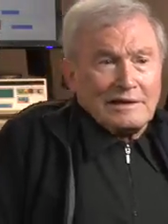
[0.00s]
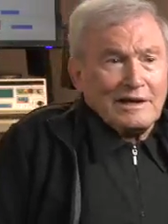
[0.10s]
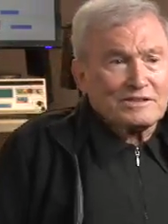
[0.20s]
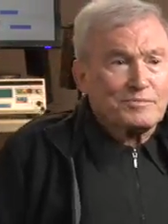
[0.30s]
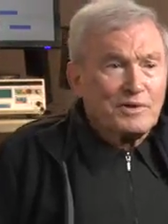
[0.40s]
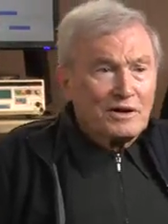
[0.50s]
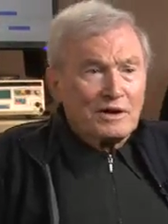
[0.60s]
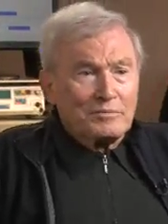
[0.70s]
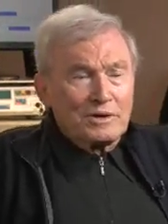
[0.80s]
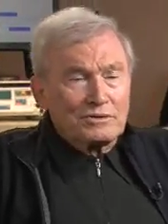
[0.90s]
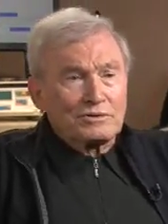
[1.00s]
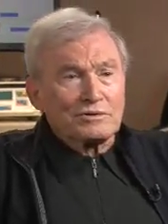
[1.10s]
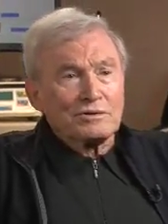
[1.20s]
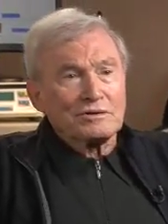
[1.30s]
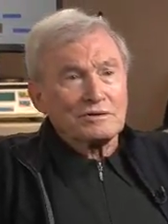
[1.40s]
asked me how
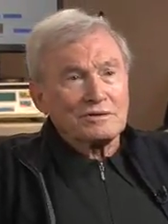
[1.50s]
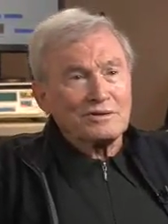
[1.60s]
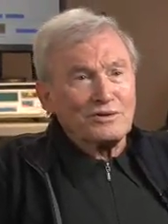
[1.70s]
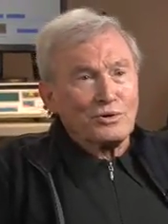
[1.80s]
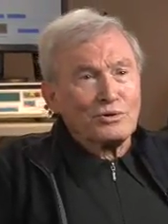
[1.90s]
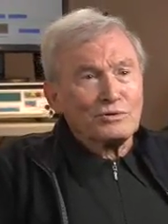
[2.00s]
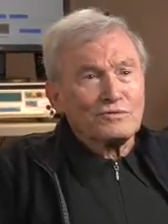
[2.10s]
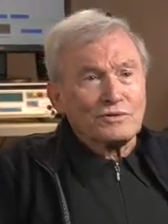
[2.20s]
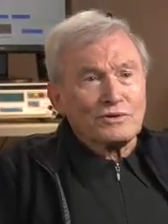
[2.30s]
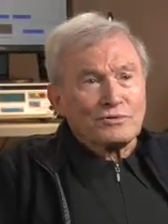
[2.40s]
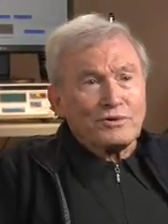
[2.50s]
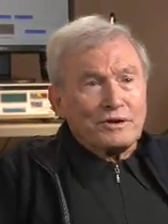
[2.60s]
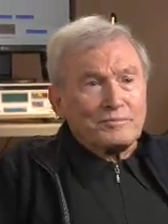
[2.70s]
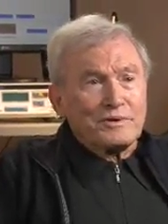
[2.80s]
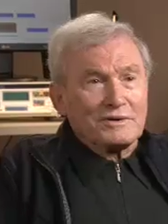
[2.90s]
much he owed for the
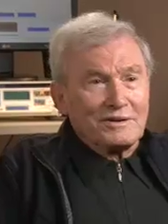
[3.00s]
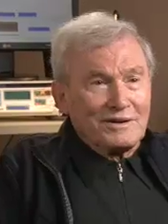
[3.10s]
treatment.